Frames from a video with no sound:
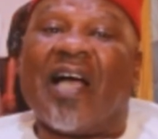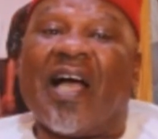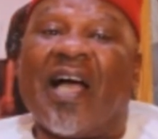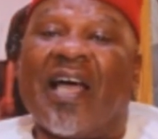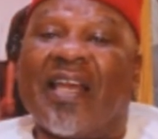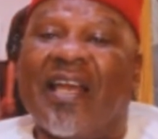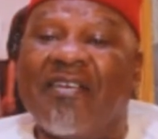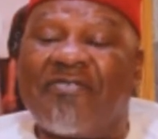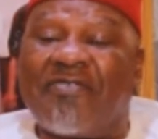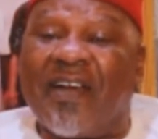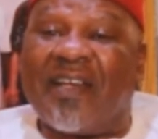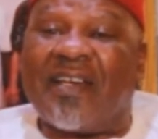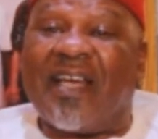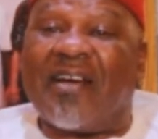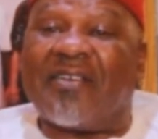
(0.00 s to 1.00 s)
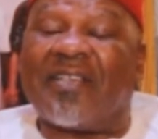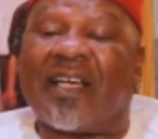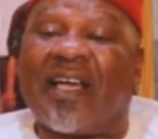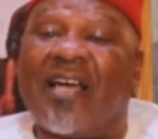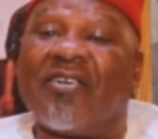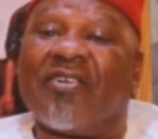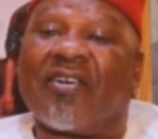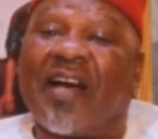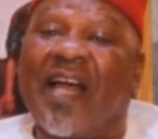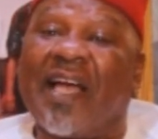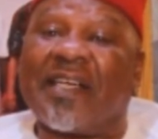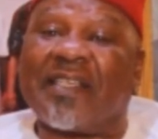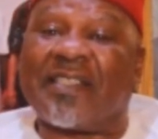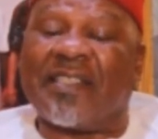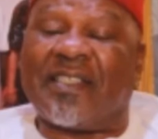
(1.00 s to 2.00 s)
I now find out the kind of
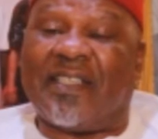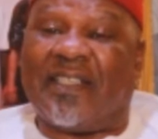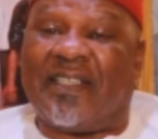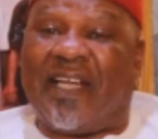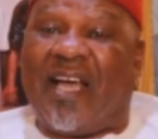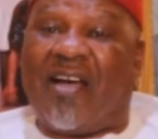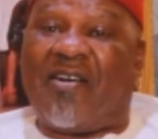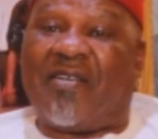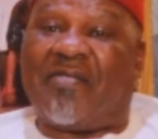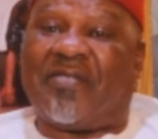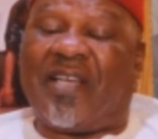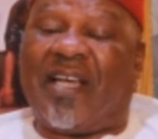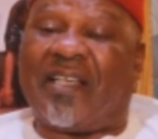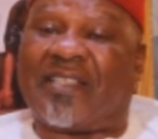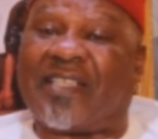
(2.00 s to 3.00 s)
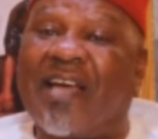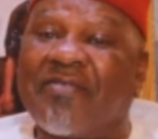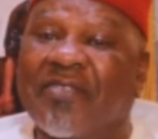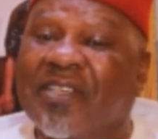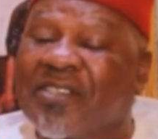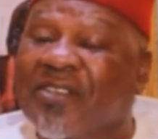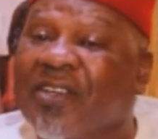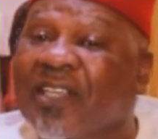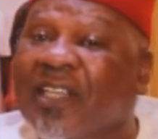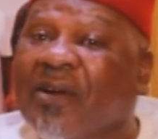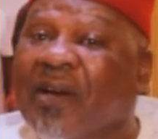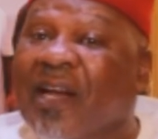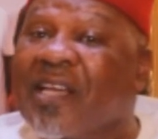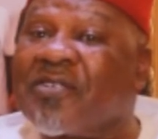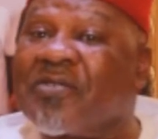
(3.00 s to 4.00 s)
rice they are serving is not the type
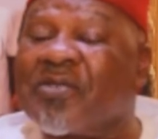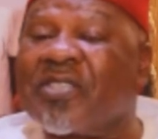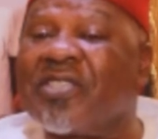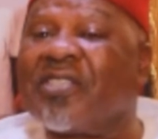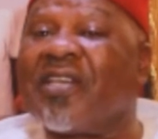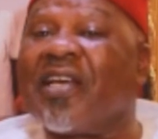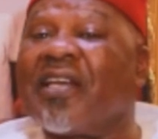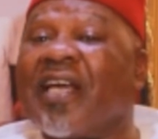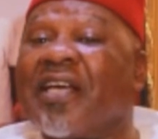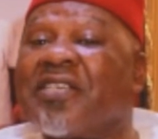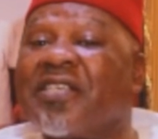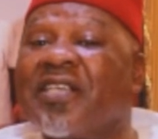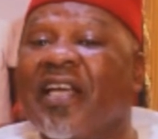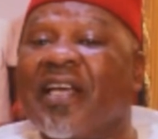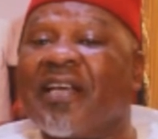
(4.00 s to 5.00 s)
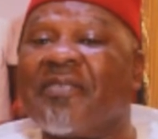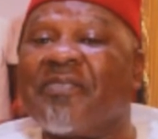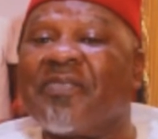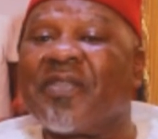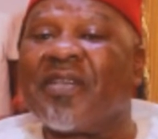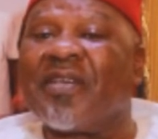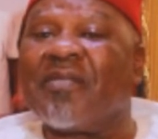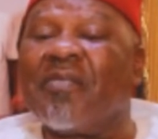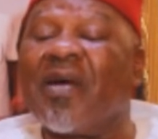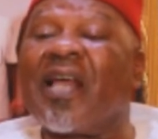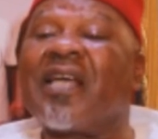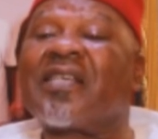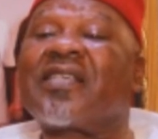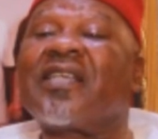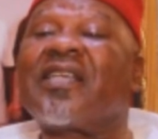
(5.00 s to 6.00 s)
of rice we see in Nigeria. But
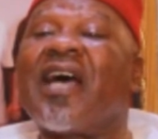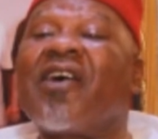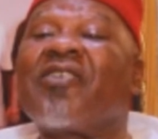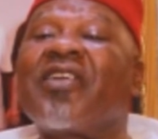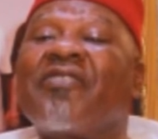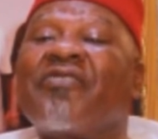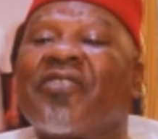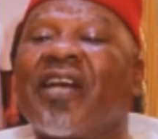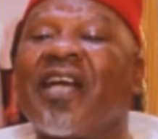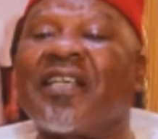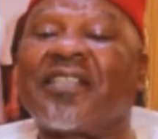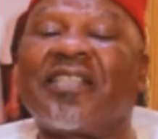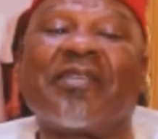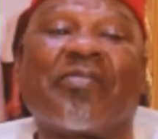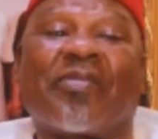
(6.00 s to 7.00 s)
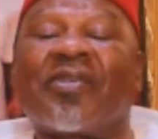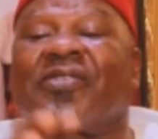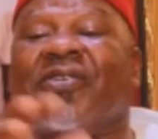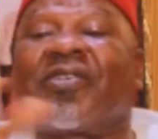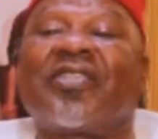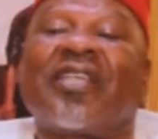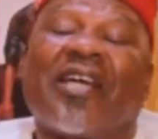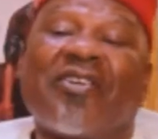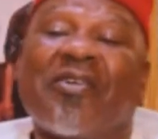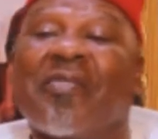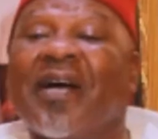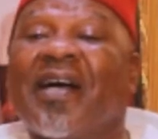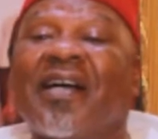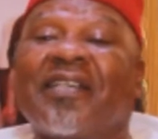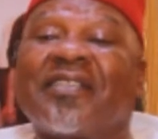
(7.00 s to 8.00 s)
I said, I ordered for rice. They brought all their
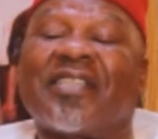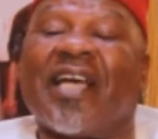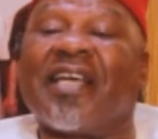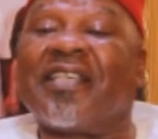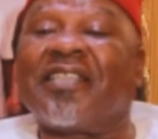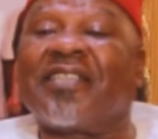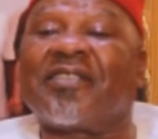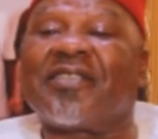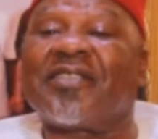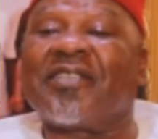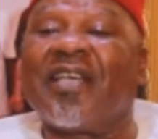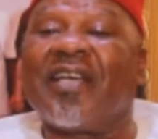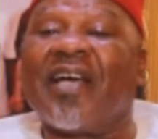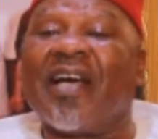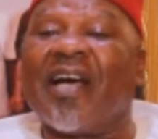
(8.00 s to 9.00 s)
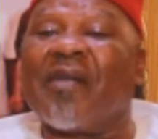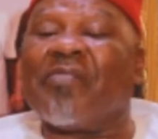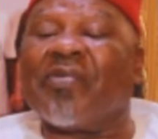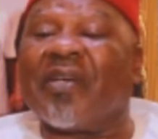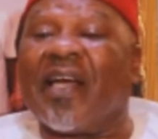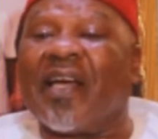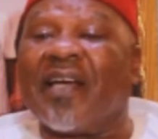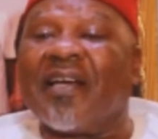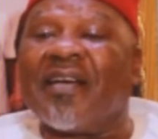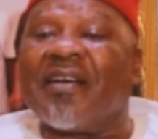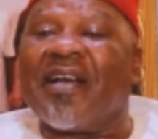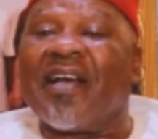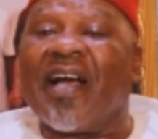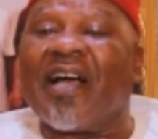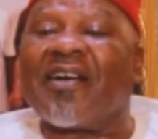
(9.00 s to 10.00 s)
normal Chinese abuna.
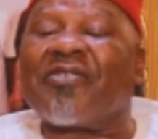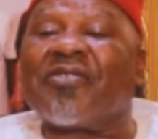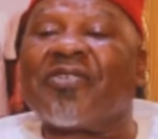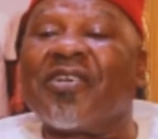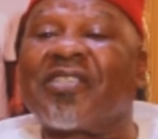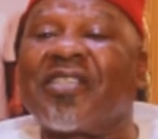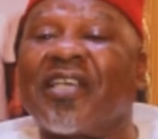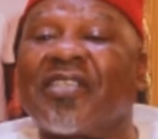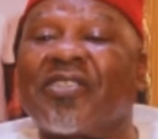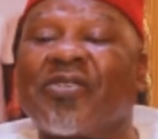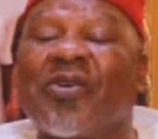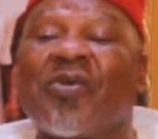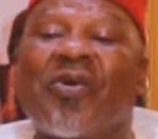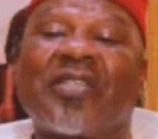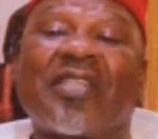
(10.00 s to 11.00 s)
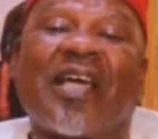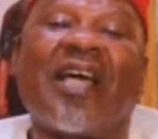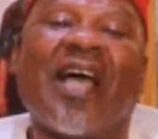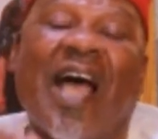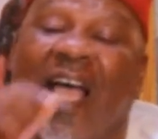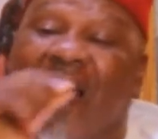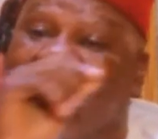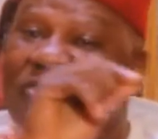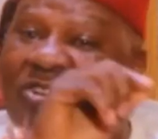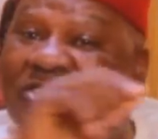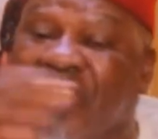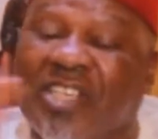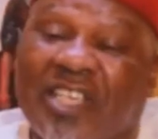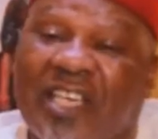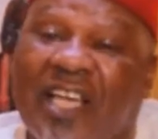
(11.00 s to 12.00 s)
I could not take it. So what I saw
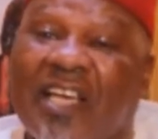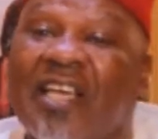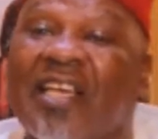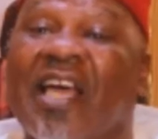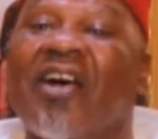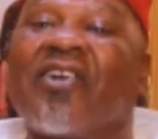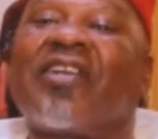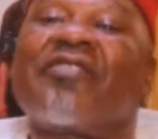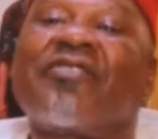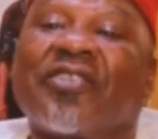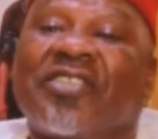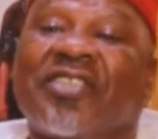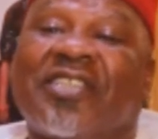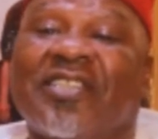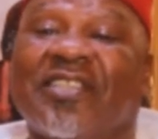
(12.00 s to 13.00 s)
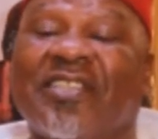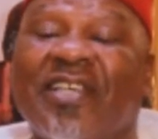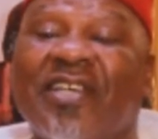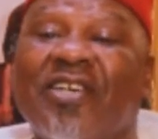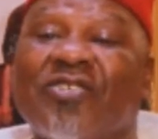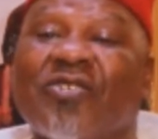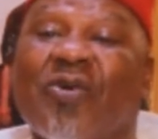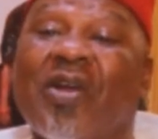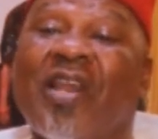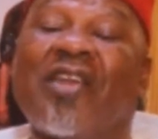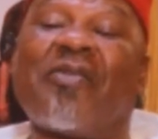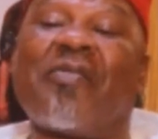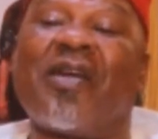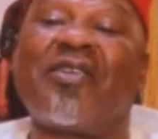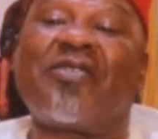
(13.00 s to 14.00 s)
chicken again, I ordered for chicken. So what I
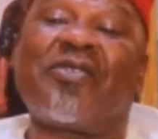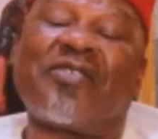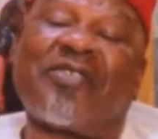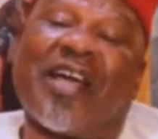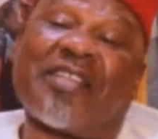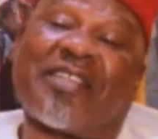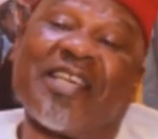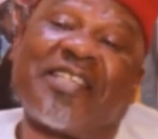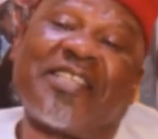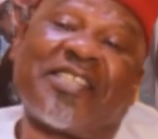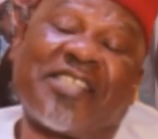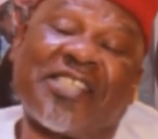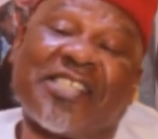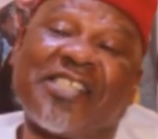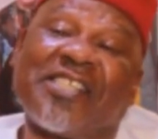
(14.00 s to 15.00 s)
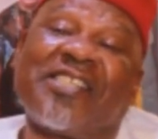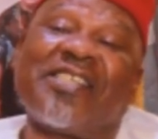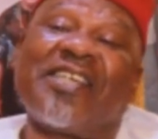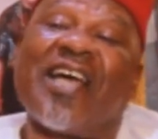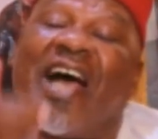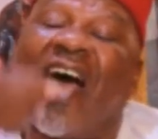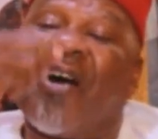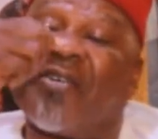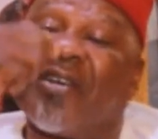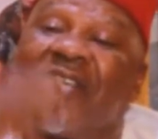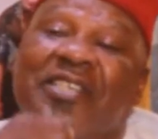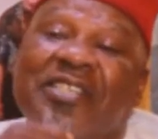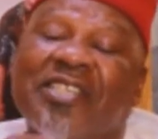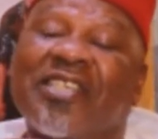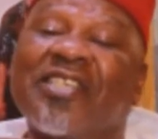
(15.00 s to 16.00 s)
normally do is I take the chicken I'll eat
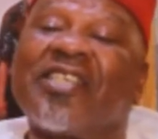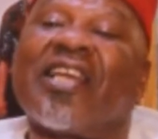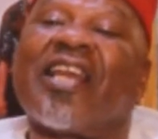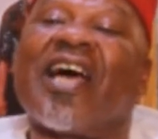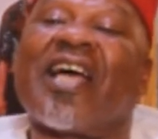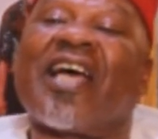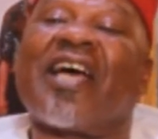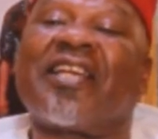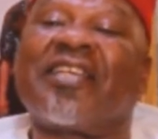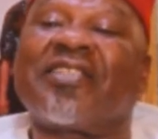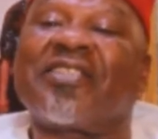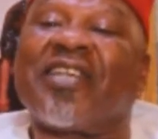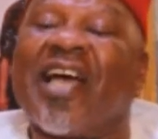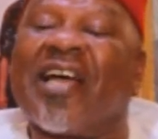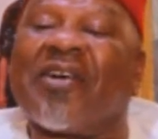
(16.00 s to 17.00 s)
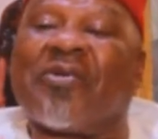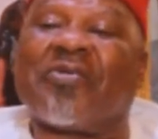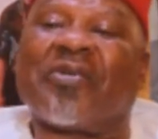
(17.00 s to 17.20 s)
the chicken, then I will